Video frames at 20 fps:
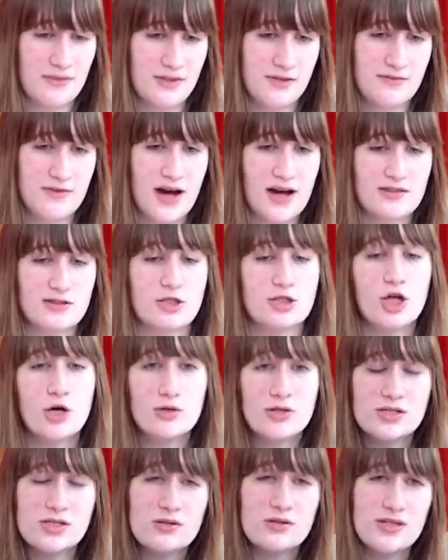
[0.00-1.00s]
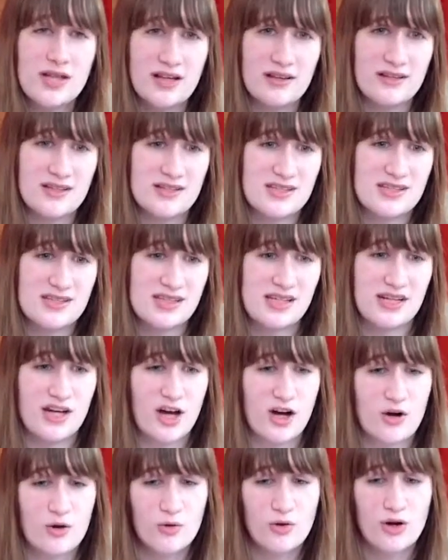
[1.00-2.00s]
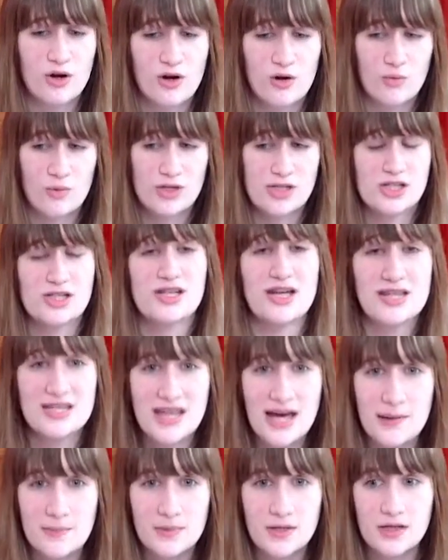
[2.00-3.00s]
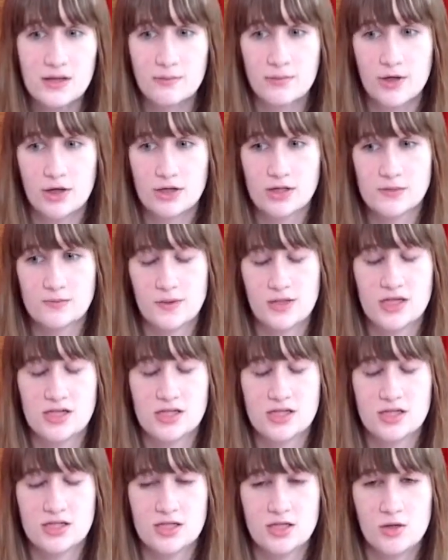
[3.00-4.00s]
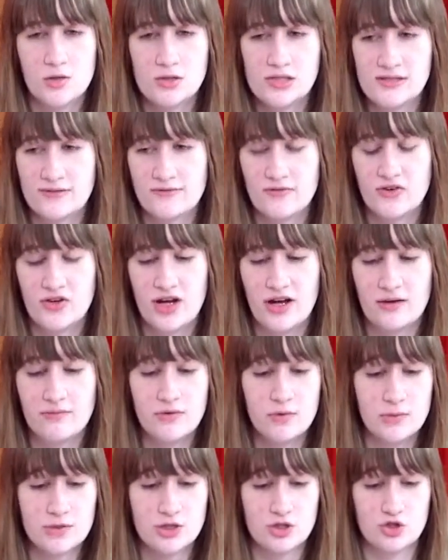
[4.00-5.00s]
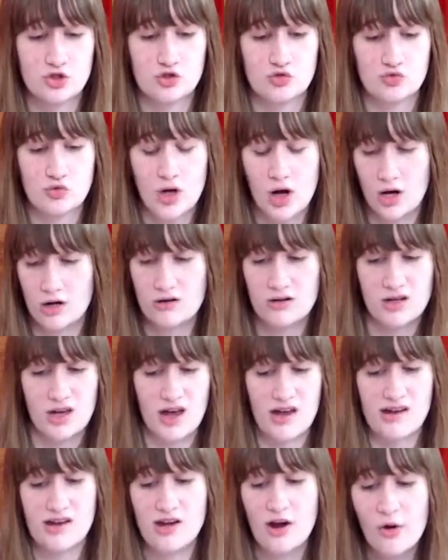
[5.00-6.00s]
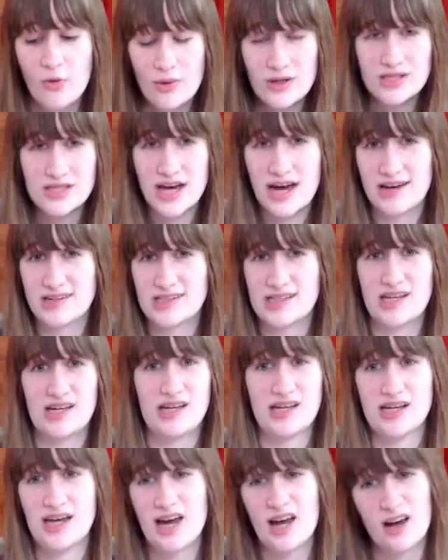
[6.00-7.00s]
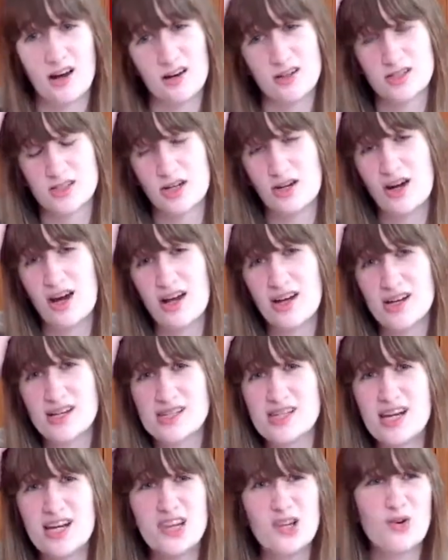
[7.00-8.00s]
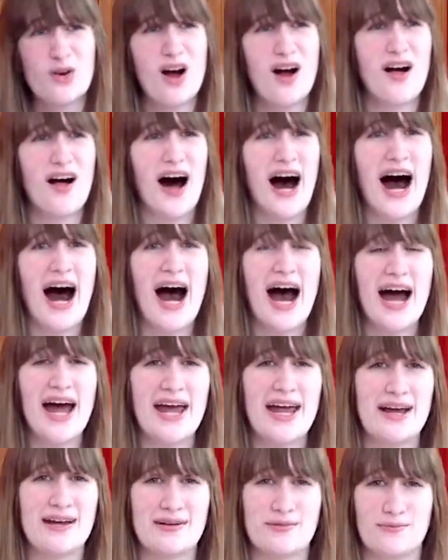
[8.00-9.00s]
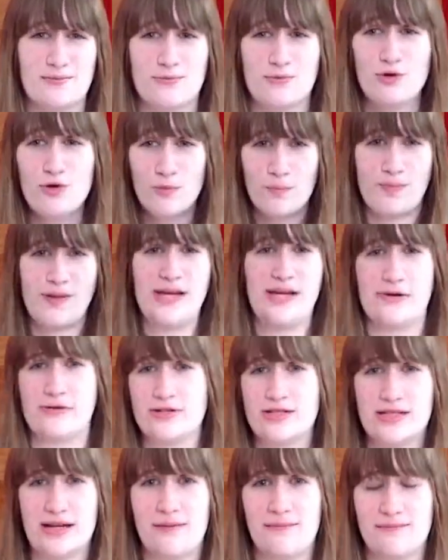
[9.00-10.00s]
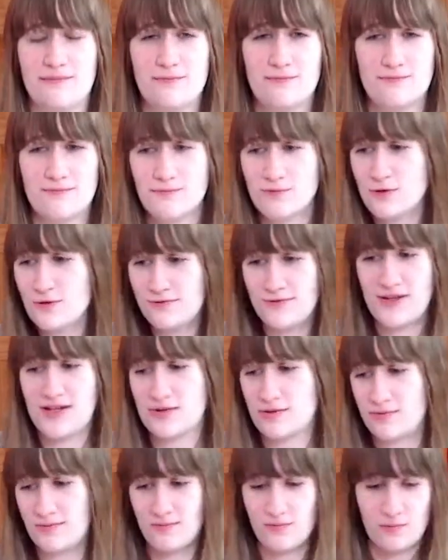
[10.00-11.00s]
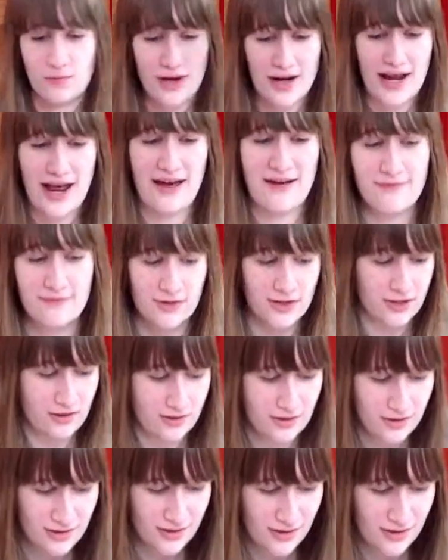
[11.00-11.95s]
you've got the Lotus Hotel and Casino, which does happen in the books, but it's so different, and everyone's drunk, and no one's acting in character, and it's like they're all high and roofied or whatever.